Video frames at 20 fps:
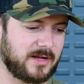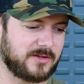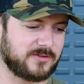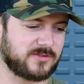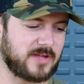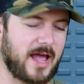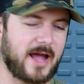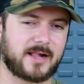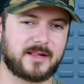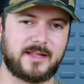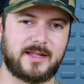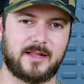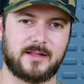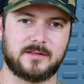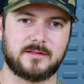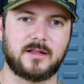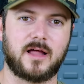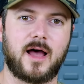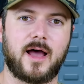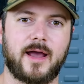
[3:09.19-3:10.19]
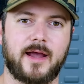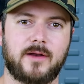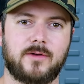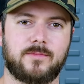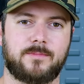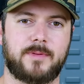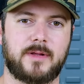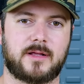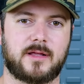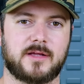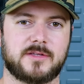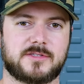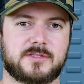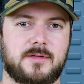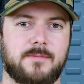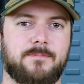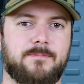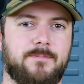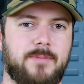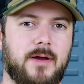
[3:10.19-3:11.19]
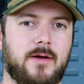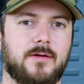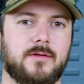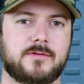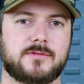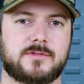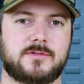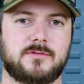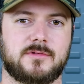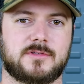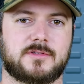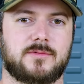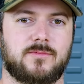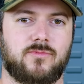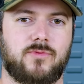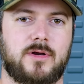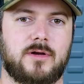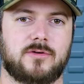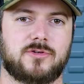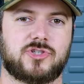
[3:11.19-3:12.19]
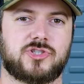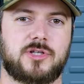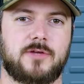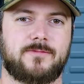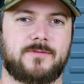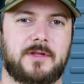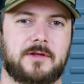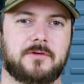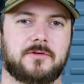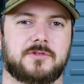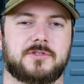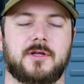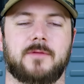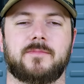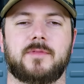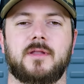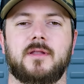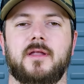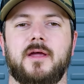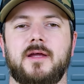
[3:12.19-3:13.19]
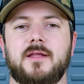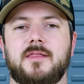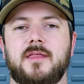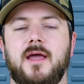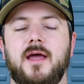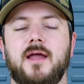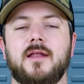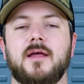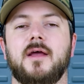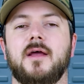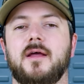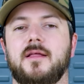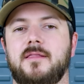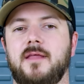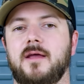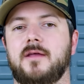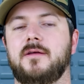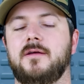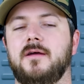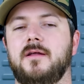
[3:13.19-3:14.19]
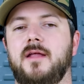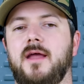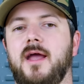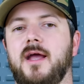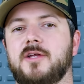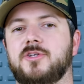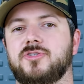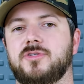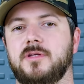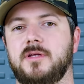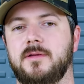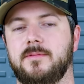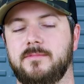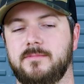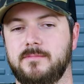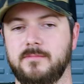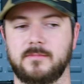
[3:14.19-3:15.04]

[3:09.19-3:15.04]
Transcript: exactly aligned because the barrel is doing some weird shifting or something like that, that could actually,